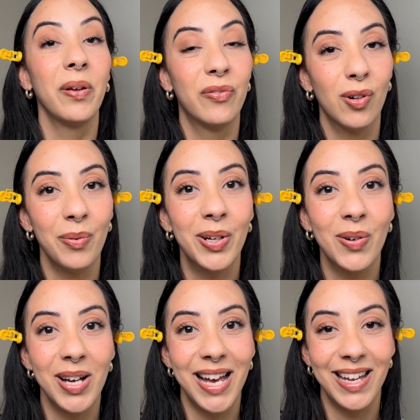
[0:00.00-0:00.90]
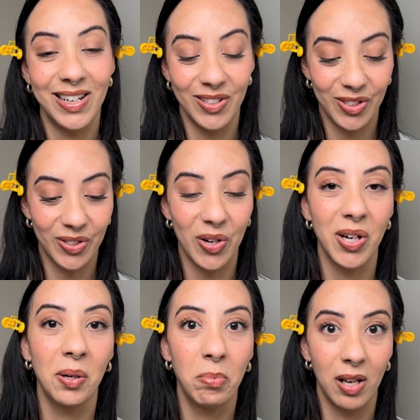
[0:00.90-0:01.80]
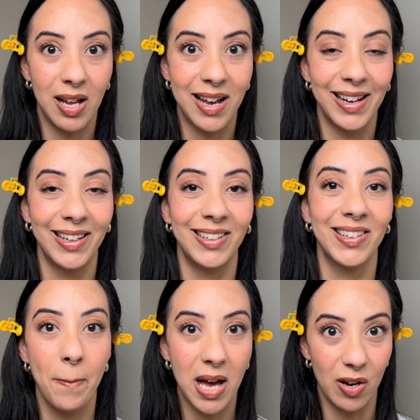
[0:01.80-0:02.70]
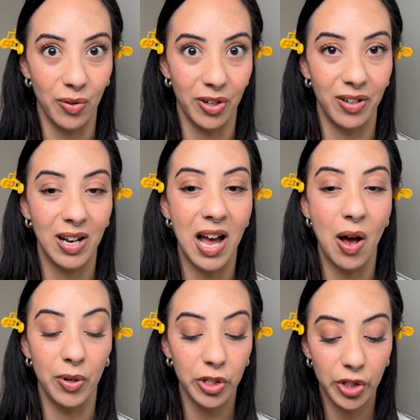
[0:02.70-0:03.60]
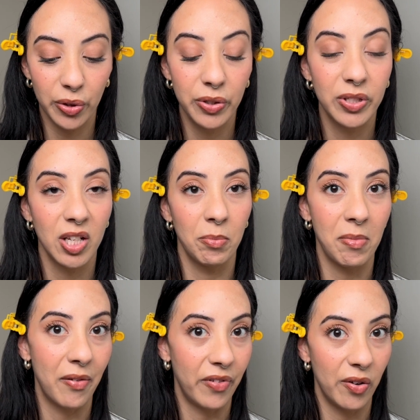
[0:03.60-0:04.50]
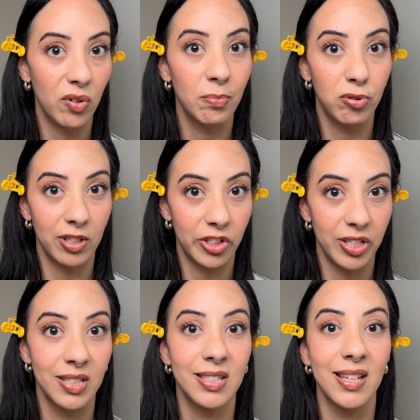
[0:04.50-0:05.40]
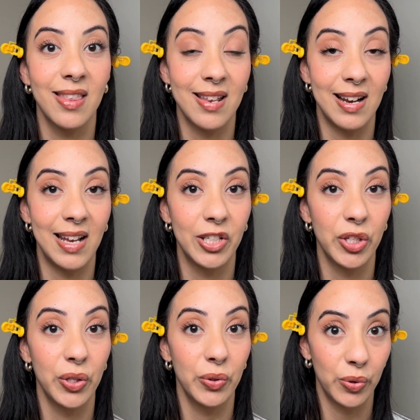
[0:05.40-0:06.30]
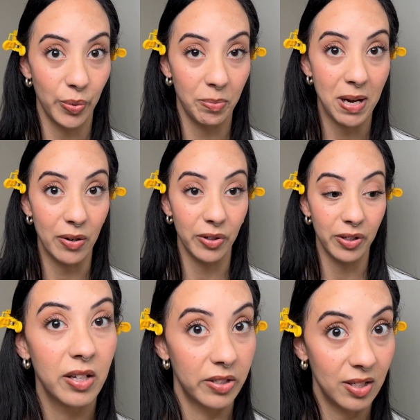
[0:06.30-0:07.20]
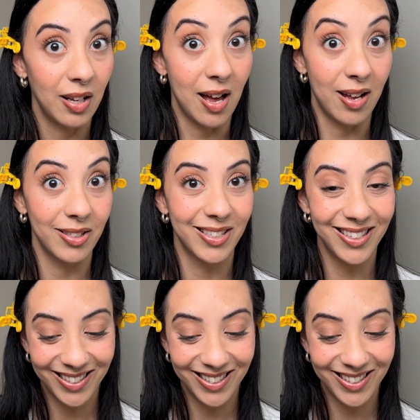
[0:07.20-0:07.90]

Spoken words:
Before we go ahead and start applying powder, I want to show you some of my favorite brushes that I like to use with powder. There's a lot.